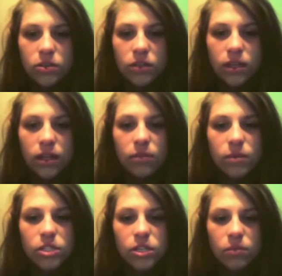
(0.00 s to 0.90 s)
that
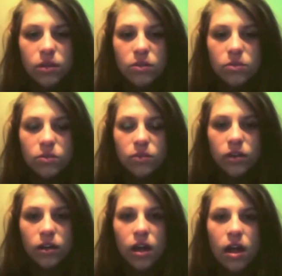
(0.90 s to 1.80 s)
image can be used
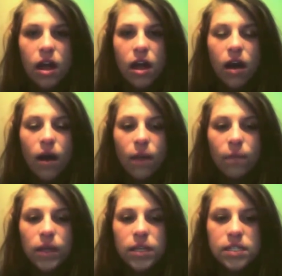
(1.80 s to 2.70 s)
for
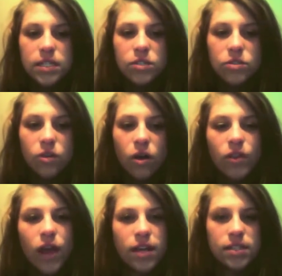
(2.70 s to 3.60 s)
a stencil
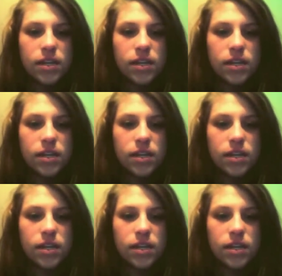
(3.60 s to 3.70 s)
on the acid